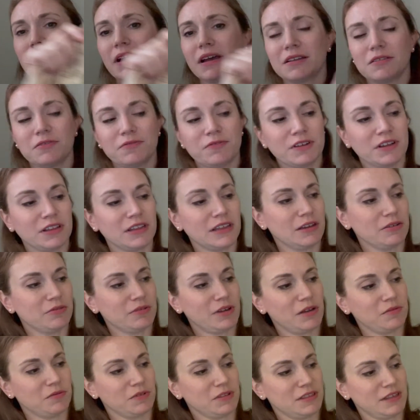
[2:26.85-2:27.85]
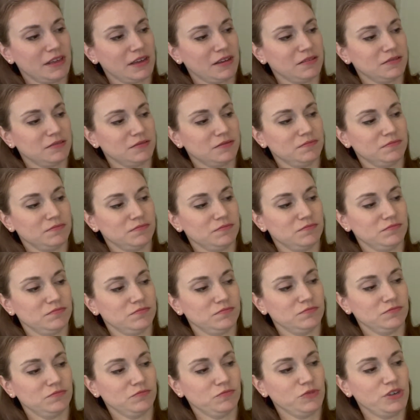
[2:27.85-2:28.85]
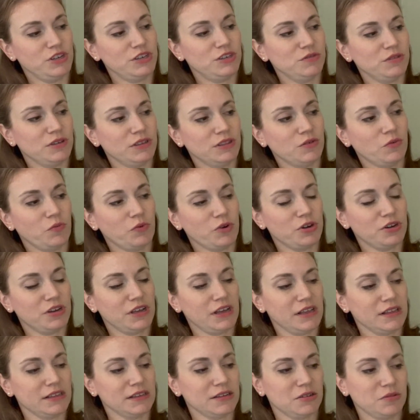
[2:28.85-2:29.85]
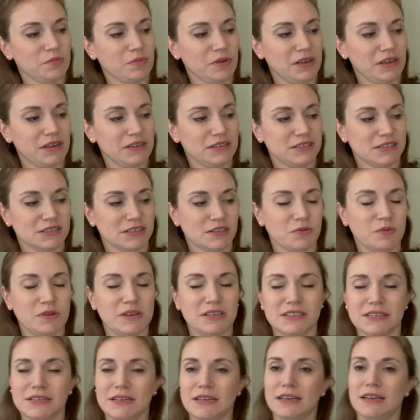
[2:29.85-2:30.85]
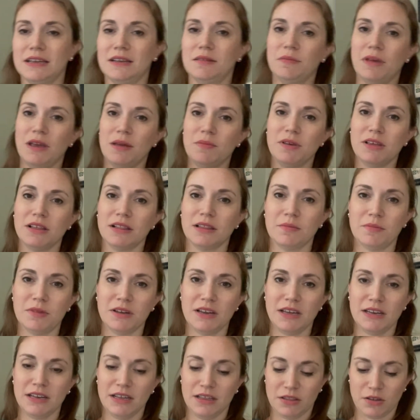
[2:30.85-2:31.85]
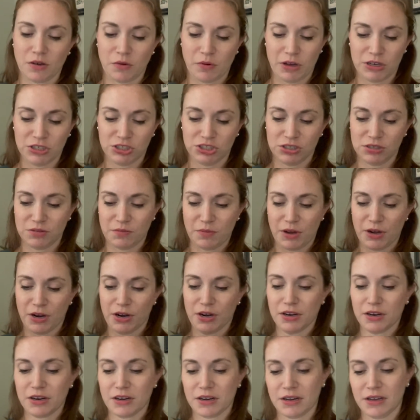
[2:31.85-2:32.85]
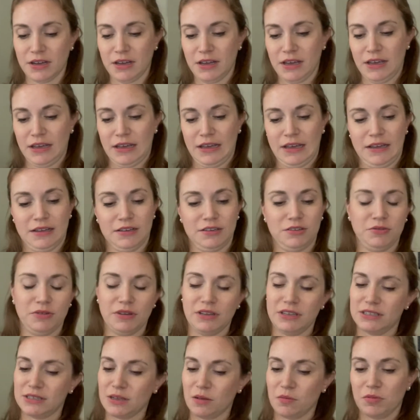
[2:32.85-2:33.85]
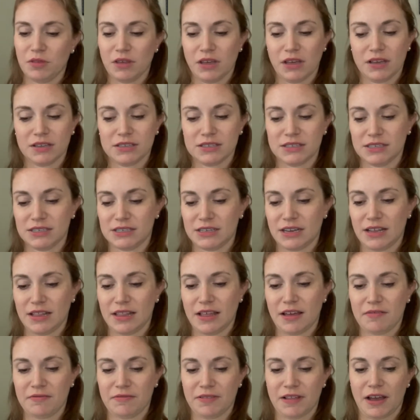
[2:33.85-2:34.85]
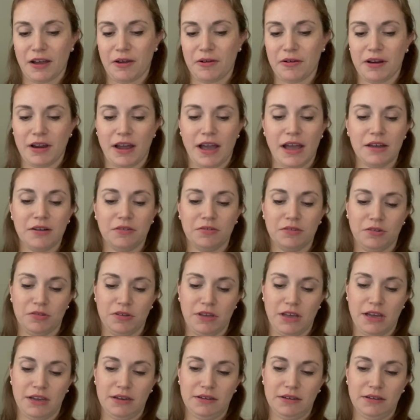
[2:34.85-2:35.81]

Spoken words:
of fiddling around with like redoing the wording a little bit to squeeze it in, maybe eliminating the question mark, doing something else instead of that flower. I don't know yet.